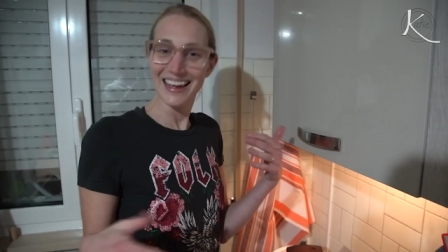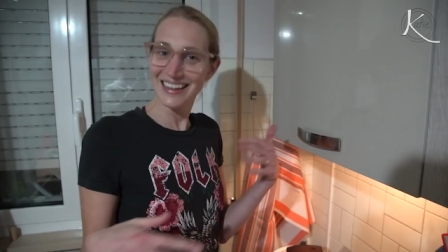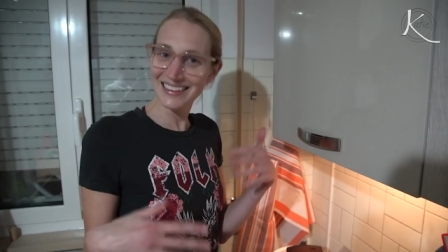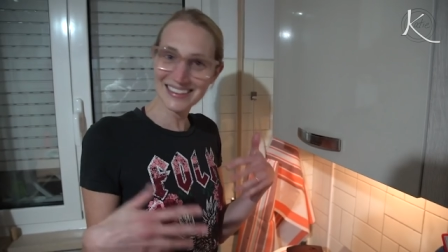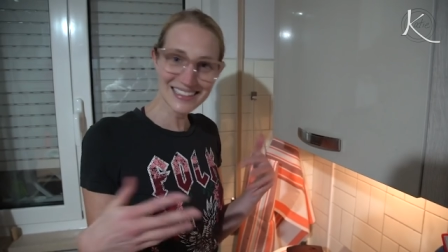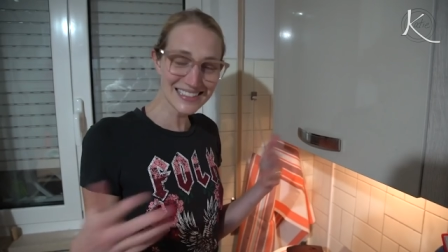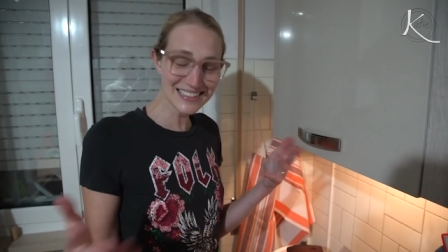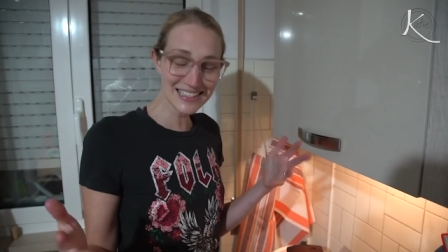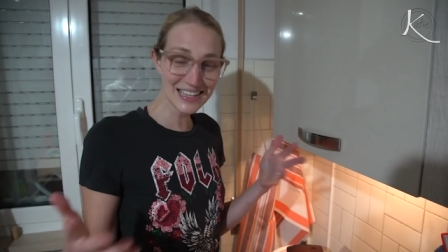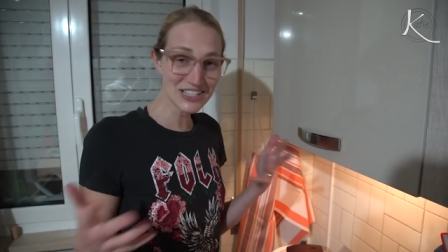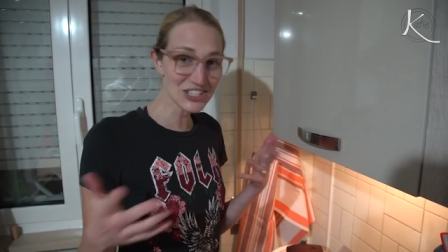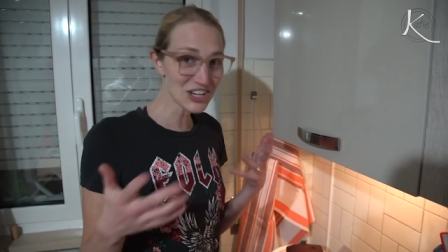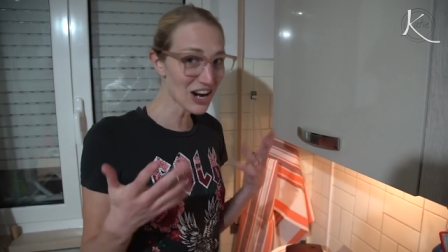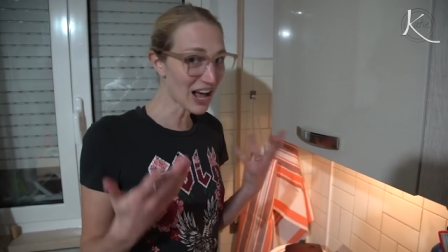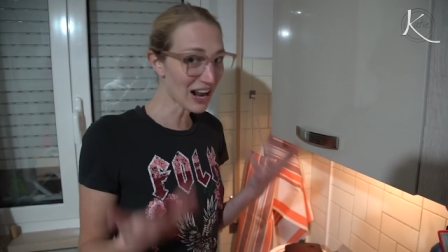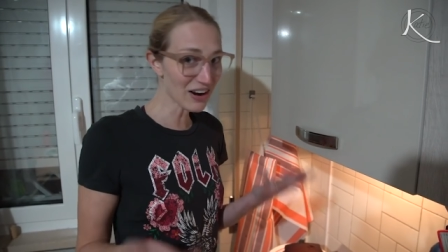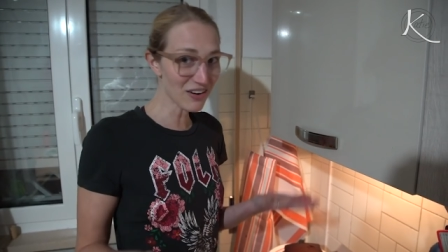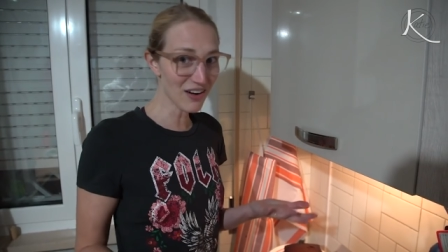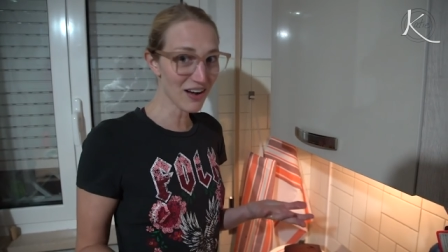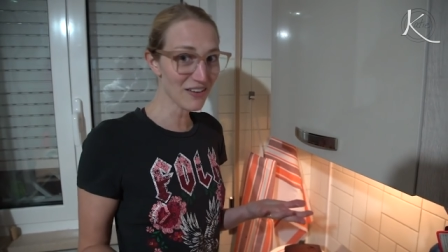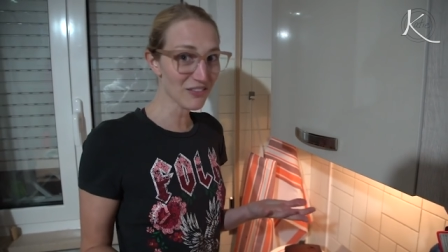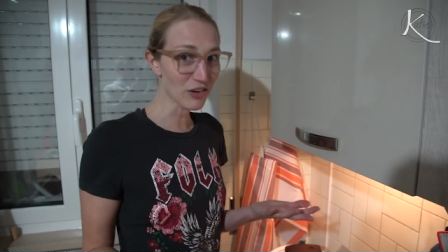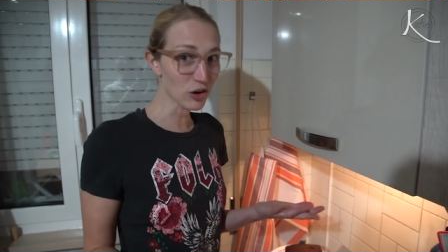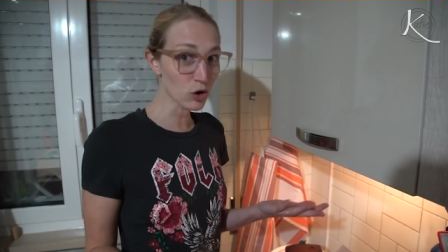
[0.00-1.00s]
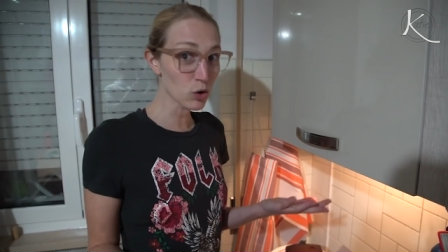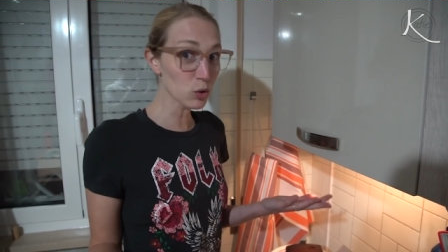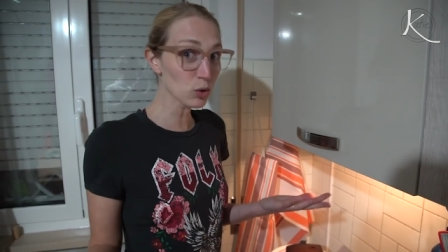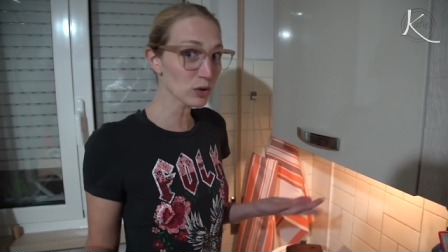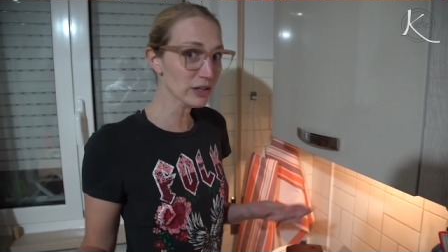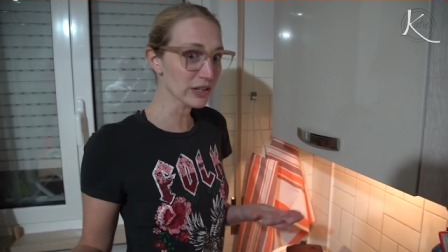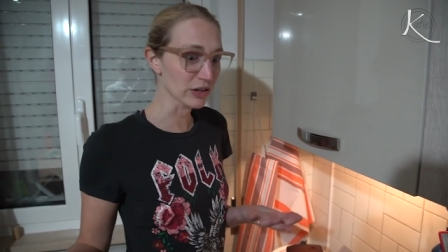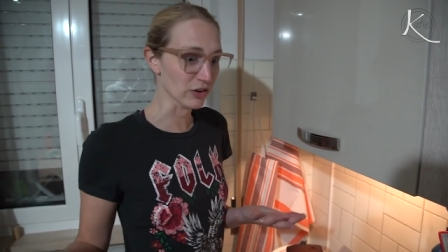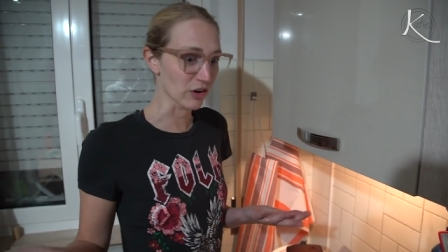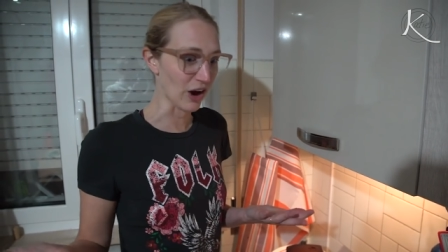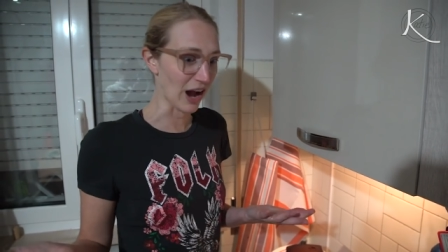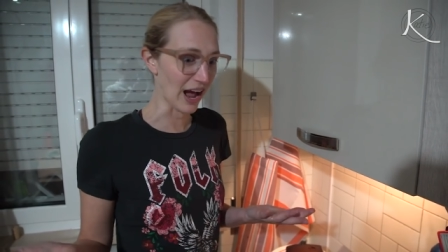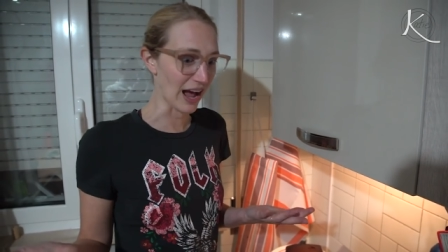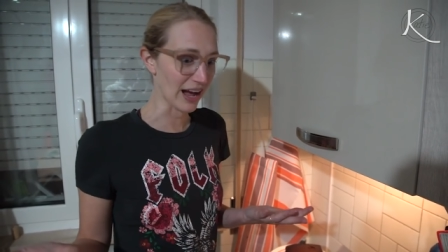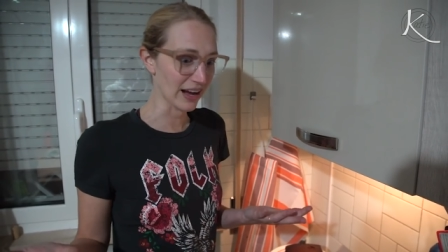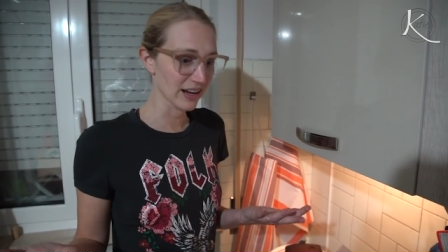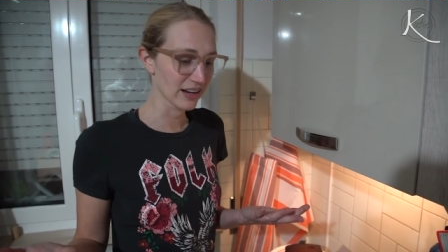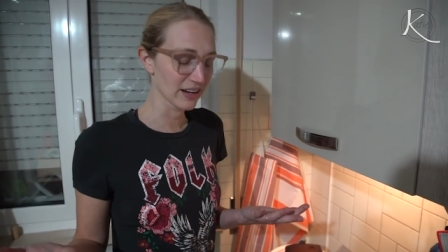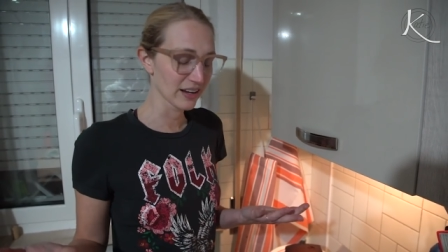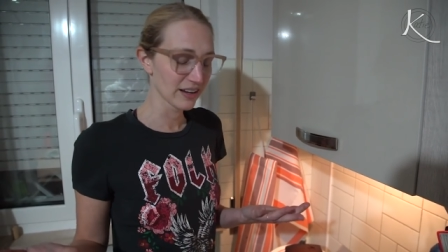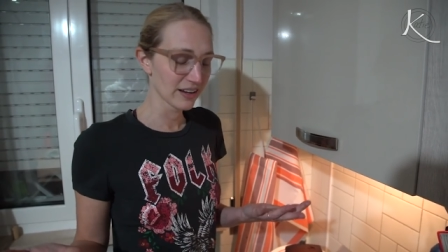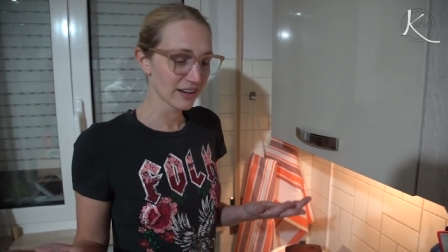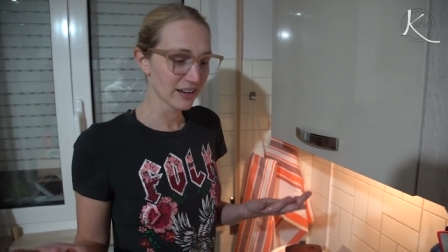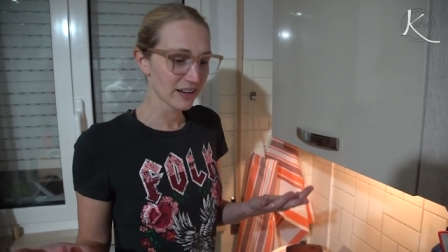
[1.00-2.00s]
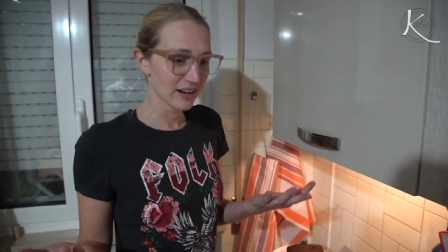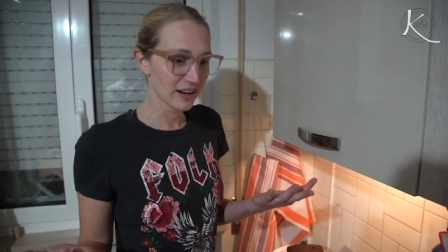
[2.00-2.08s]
In this kitchen, I don't have a cooling rack.